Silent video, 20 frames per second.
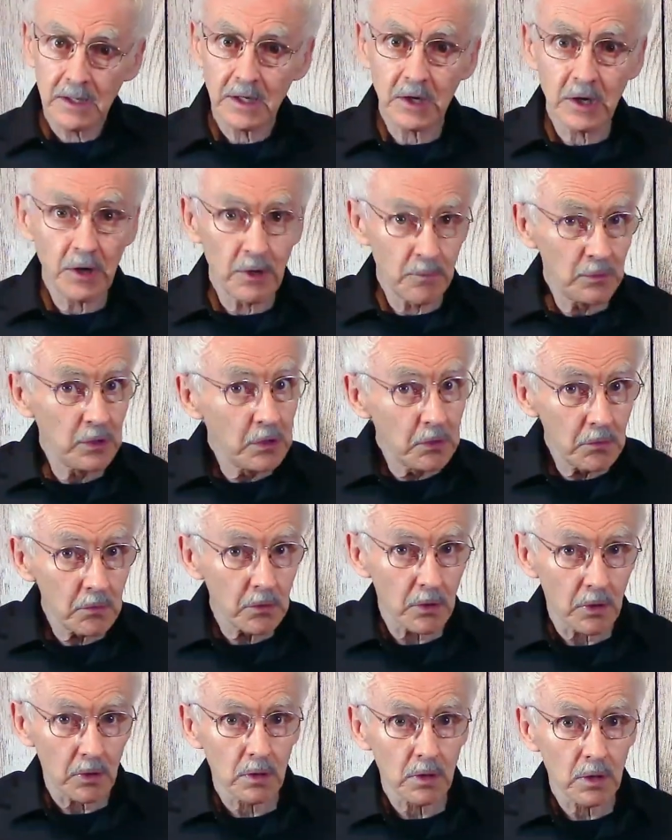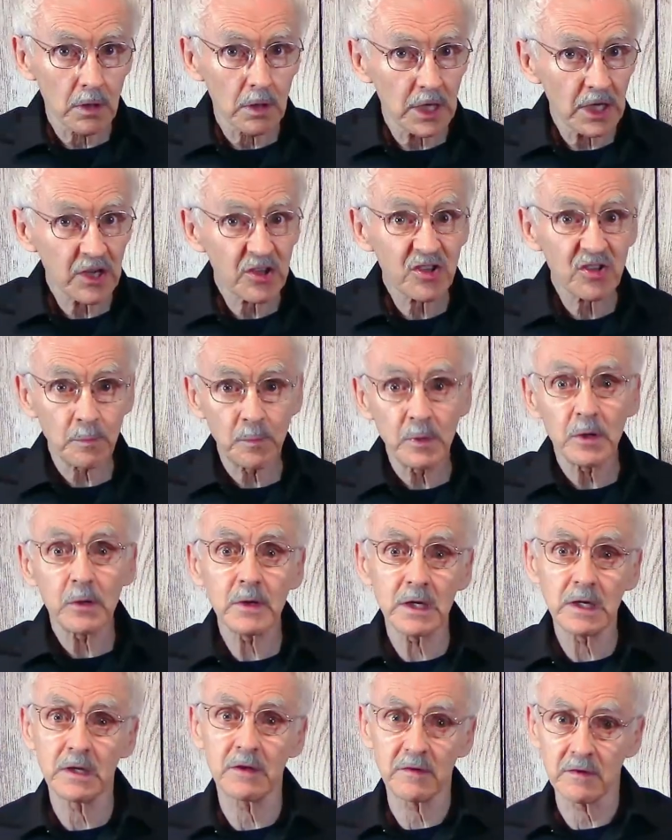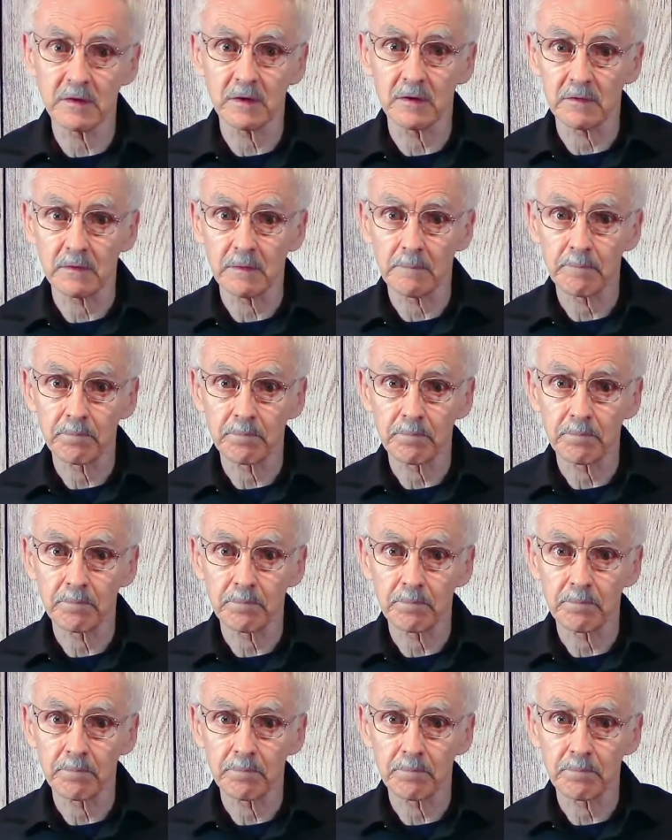communal experiences.